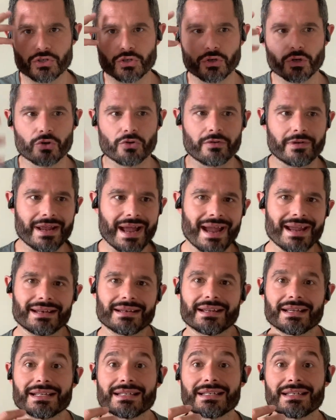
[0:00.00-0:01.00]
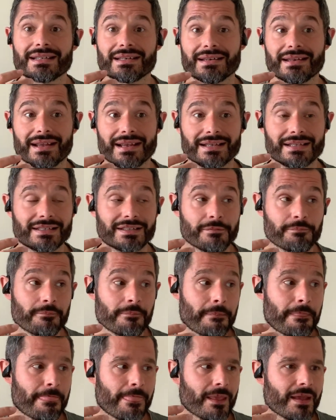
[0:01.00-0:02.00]
to create this
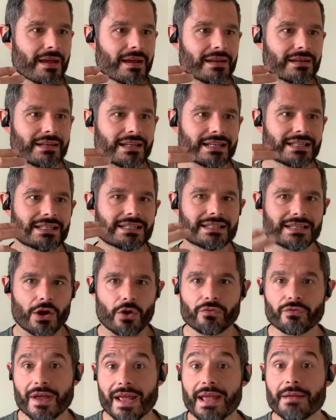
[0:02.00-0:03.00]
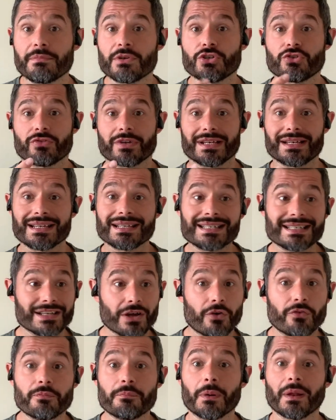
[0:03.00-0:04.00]
self-imagery, this
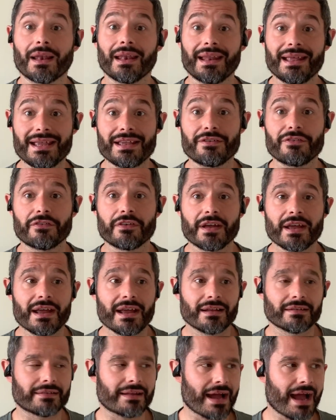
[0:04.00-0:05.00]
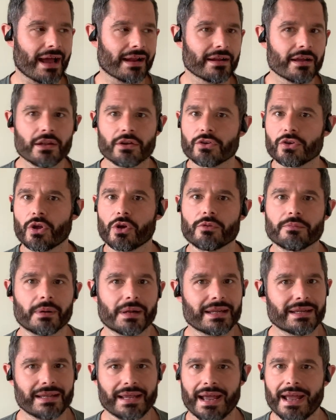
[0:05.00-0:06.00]
self-belief that
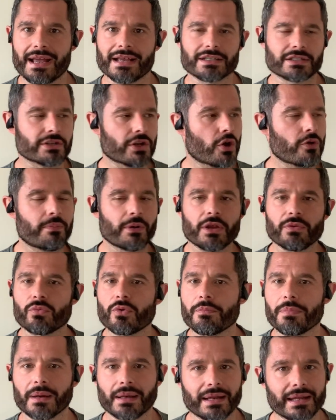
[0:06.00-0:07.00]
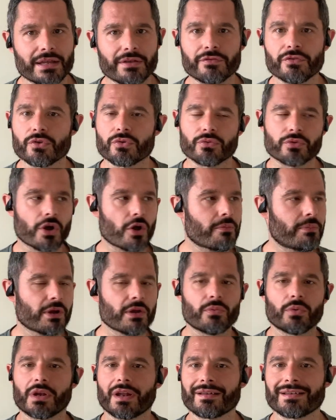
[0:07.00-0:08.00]
nobody cares, nobody will believe you, nobody
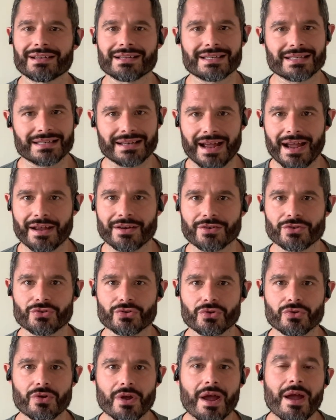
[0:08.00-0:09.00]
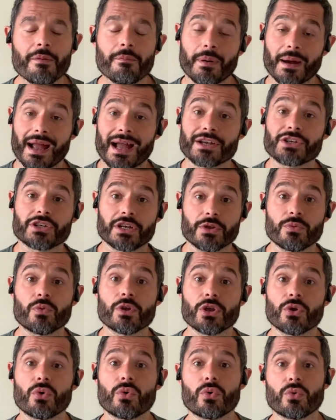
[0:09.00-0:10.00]
will understand you, but actually
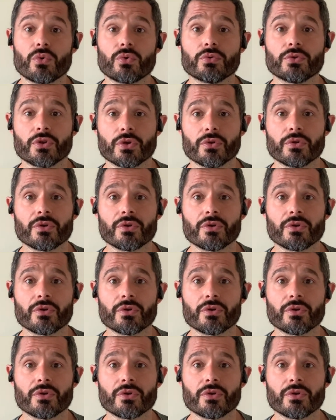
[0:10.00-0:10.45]
we all do.